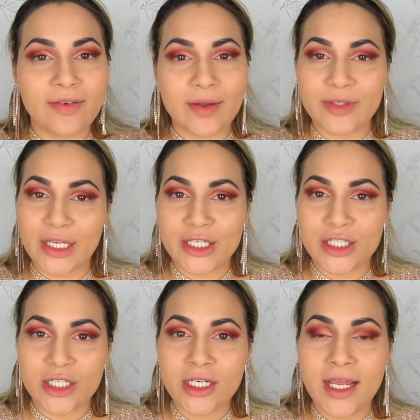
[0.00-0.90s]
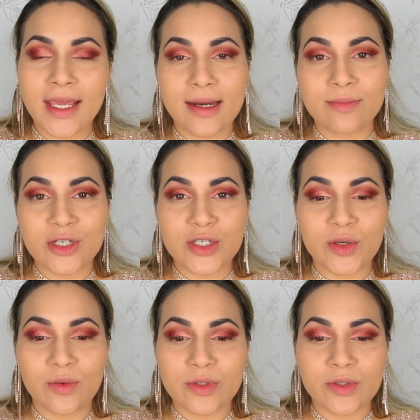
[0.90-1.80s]
foundation, and I'm
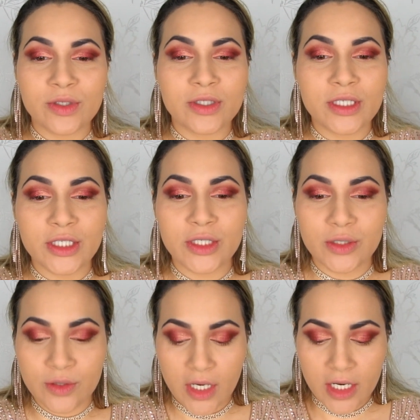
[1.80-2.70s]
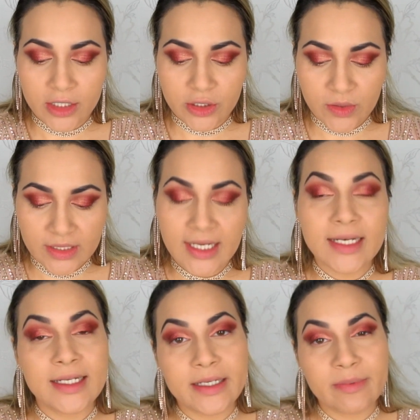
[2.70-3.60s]
just going to continue doing a
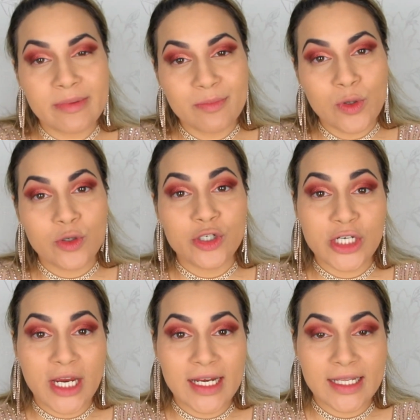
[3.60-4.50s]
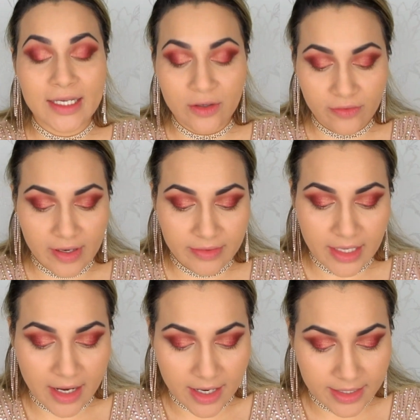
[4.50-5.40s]
little bit more shading around the
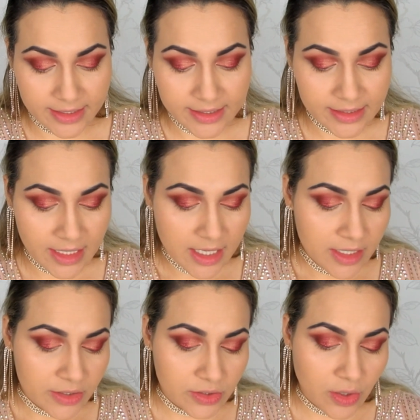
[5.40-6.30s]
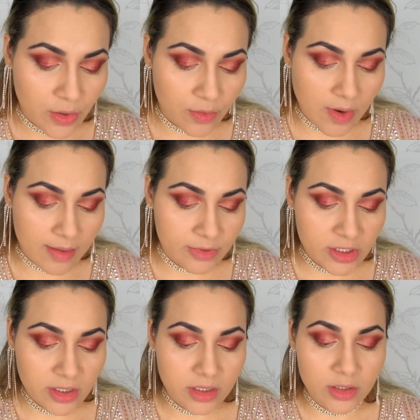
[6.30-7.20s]
eyes. So I'm
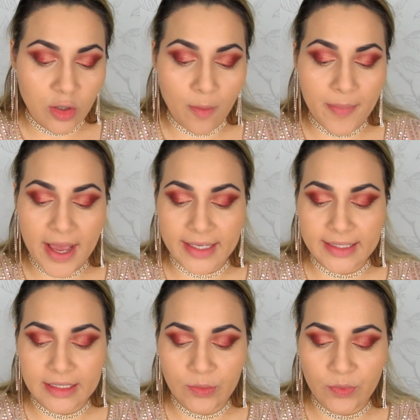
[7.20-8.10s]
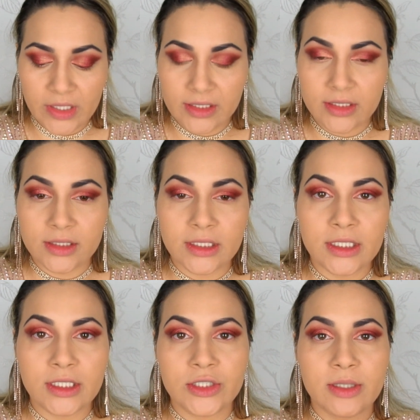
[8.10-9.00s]
just gonna go back in with
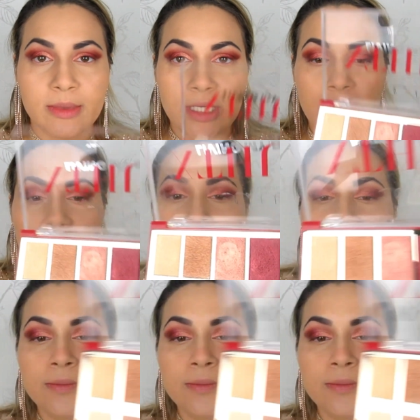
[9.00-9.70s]
the Gemini,